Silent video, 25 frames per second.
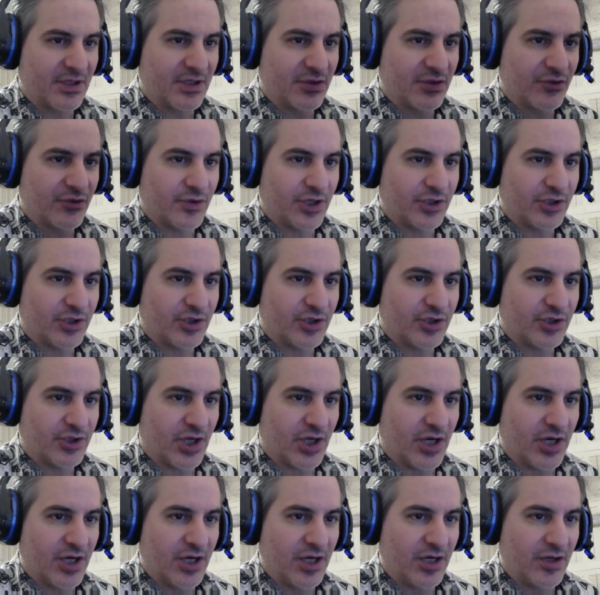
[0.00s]
Crunch
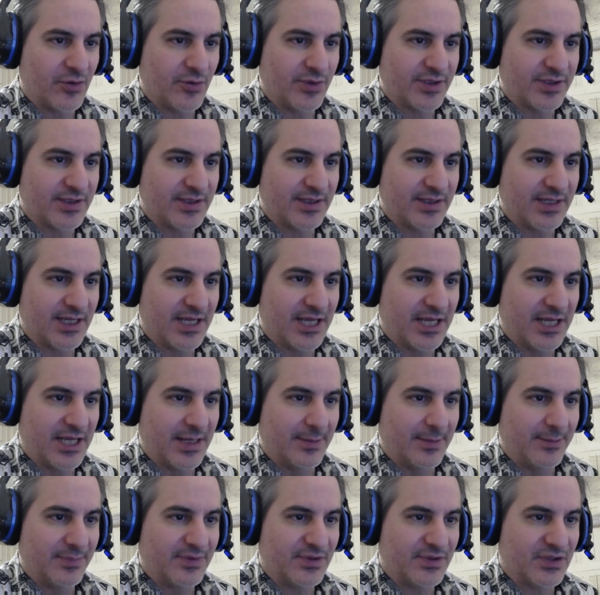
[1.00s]
dog was
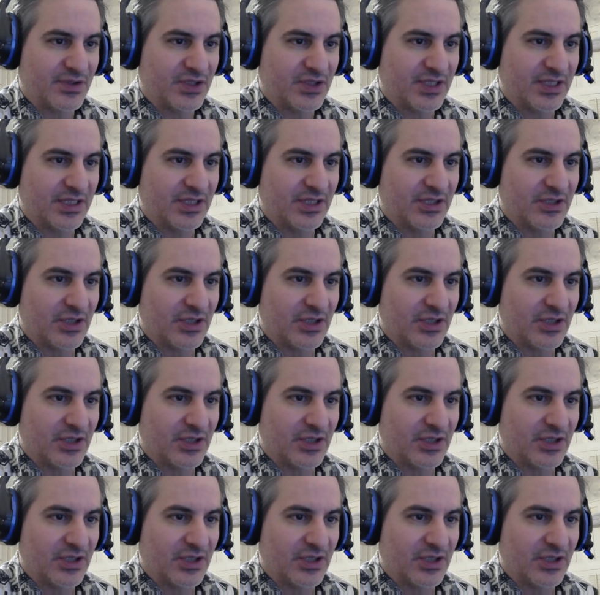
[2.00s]
named Sea